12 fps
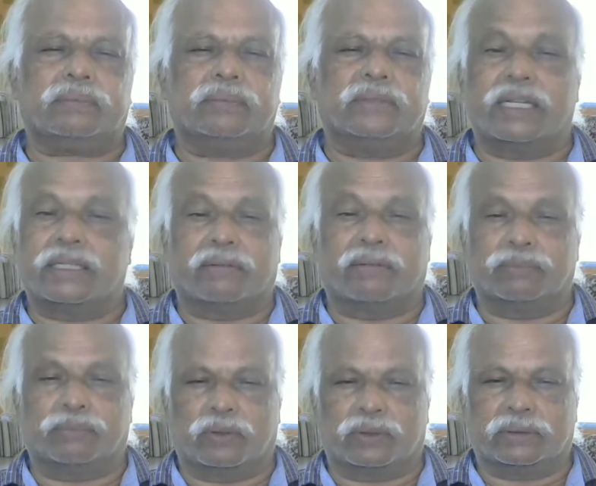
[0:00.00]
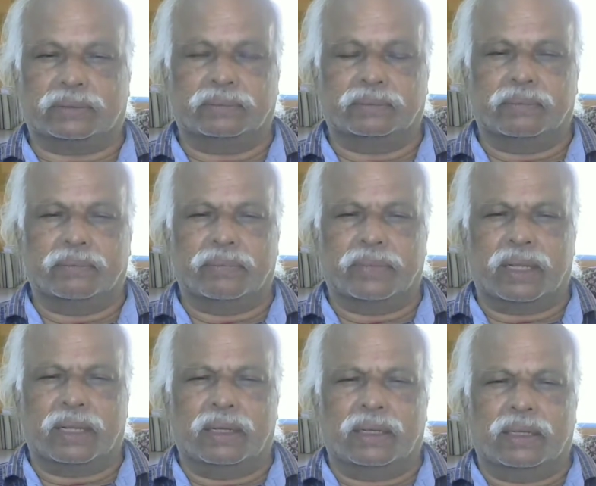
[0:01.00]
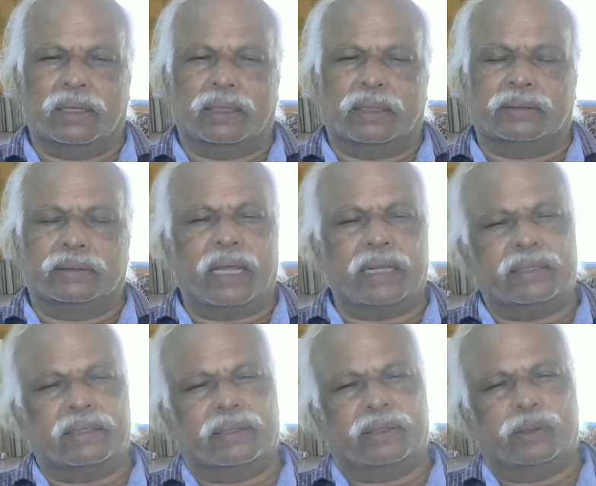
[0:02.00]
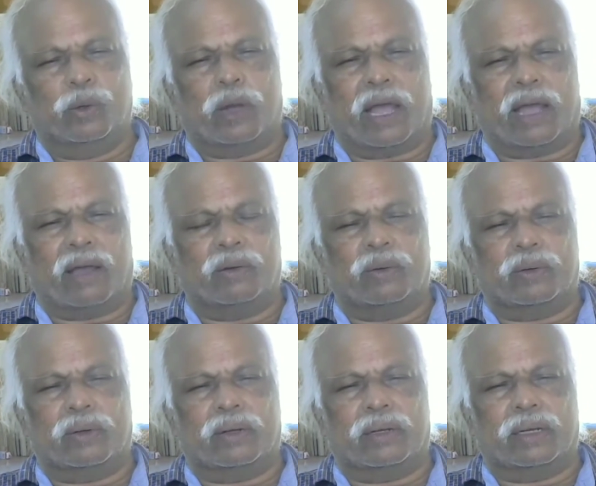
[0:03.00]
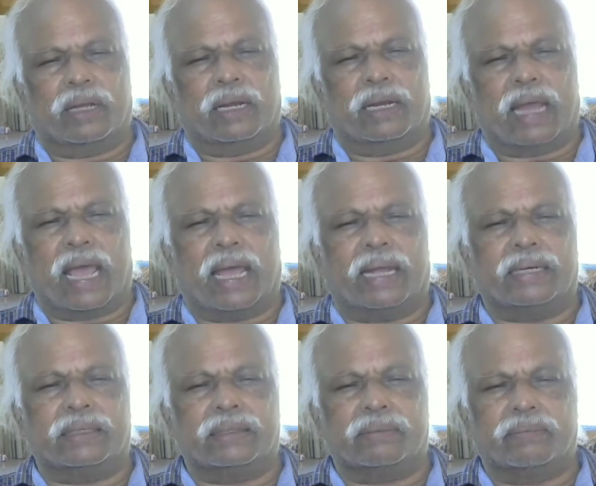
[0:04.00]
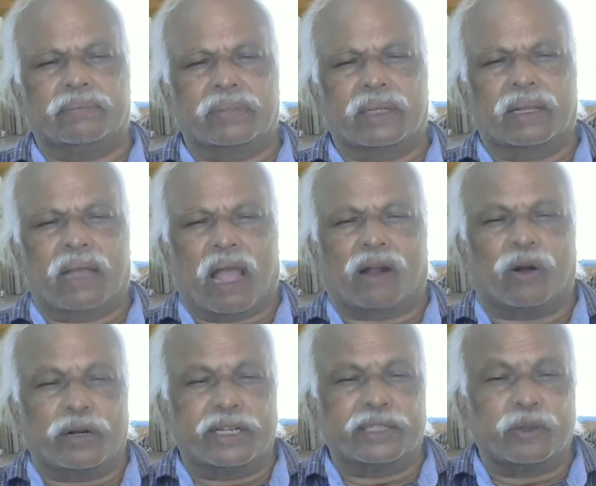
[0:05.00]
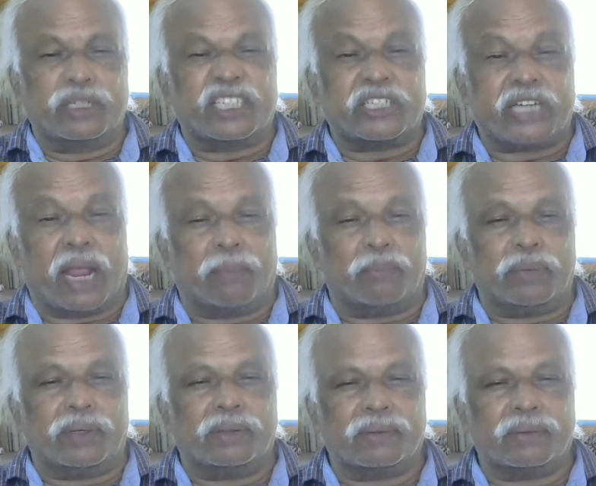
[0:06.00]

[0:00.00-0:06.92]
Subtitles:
That's another part. Then you have a land according to its shape.